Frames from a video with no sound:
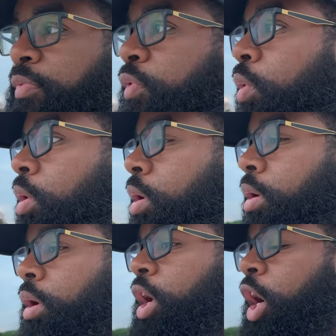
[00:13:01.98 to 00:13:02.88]

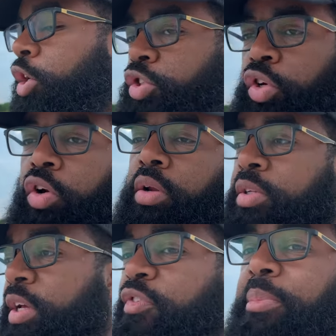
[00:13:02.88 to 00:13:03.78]
for a
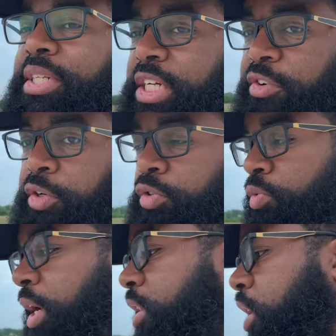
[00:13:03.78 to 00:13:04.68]
certain different materials, right?